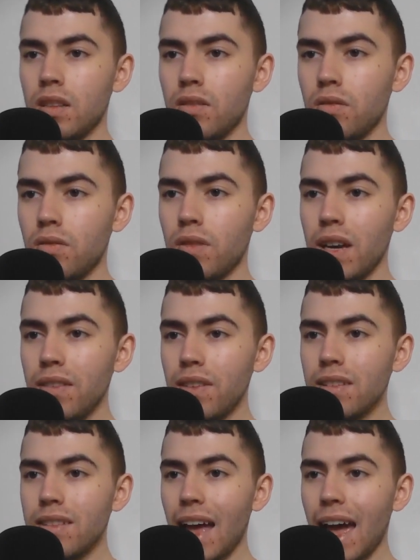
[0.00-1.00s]

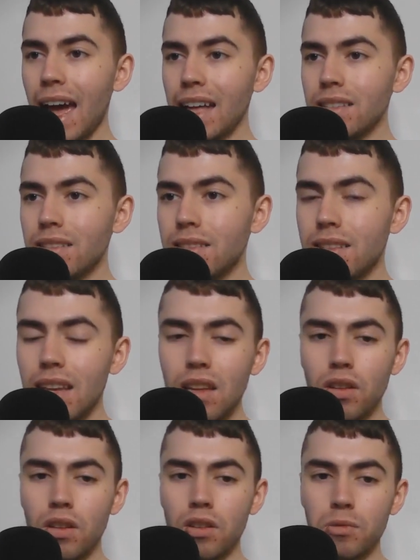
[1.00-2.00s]
Ravens at
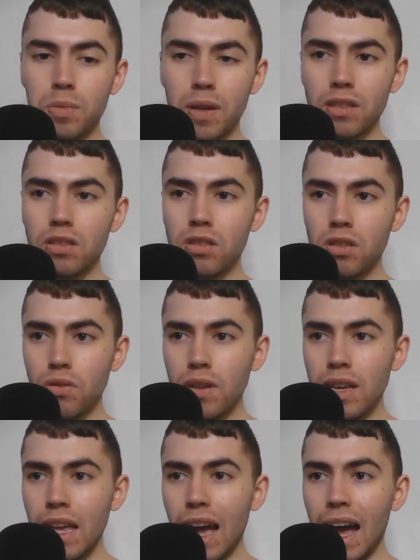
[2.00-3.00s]
Steelers
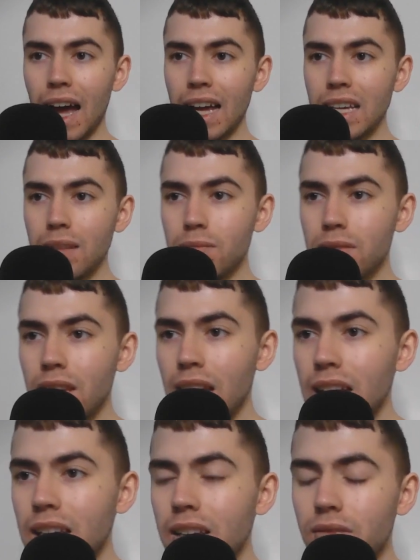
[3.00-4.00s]
+3. I am
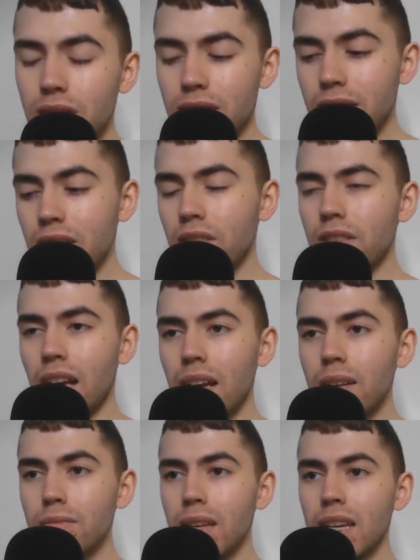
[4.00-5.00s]

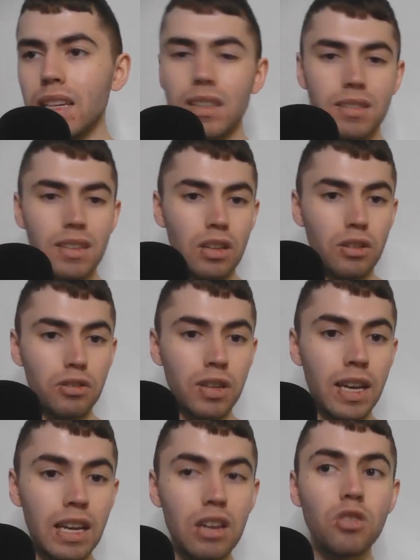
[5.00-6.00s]
taking the Steelers.
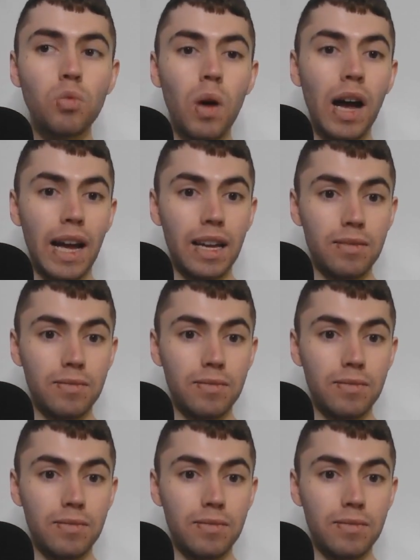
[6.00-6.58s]
Here's why.